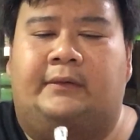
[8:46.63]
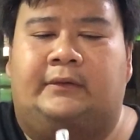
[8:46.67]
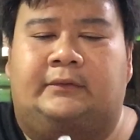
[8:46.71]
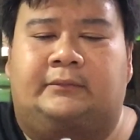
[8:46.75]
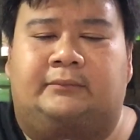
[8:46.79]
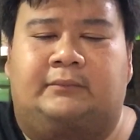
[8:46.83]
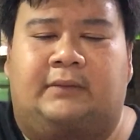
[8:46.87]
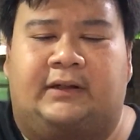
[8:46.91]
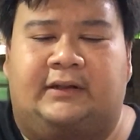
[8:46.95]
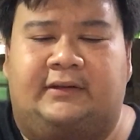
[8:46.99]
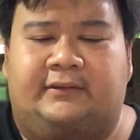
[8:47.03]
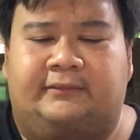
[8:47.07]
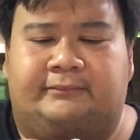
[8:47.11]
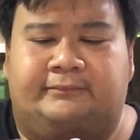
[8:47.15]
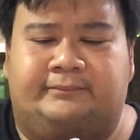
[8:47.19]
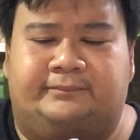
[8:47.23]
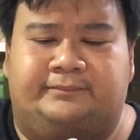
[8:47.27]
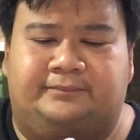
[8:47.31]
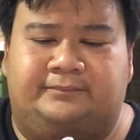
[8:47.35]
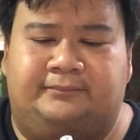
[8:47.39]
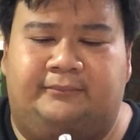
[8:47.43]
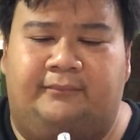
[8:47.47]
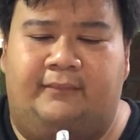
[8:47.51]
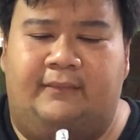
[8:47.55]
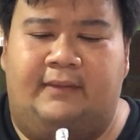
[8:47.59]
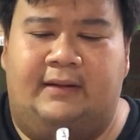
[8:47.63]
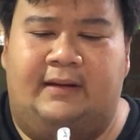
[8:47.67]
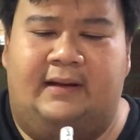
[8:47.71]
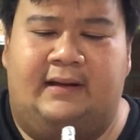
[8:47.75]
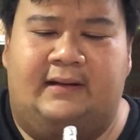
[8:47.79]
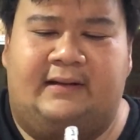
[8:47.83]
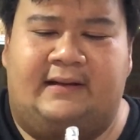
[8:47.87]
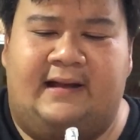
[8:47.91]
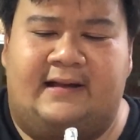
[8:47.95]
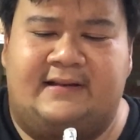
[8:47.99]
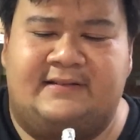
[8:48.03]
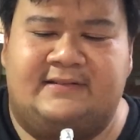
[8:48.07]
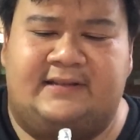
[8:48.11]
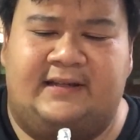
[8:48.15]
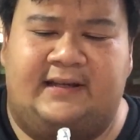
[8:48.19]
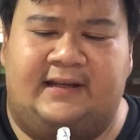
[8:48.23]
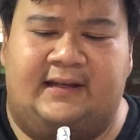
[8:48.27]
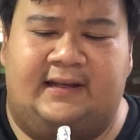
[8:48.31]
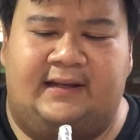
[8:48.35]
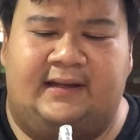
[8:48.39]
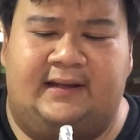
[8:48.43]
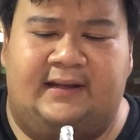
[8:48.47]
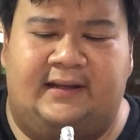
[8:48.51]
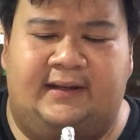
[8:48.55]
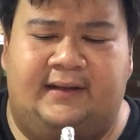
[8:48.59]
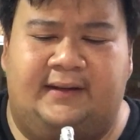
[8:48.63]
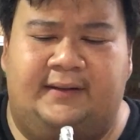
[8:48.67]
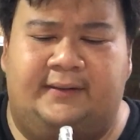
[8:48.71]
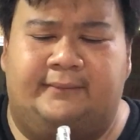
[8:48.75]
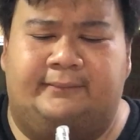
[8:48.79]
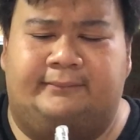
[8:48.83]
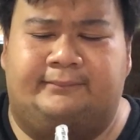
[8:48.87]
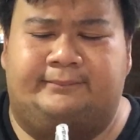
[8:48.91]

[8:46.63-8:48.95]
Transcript: but it has a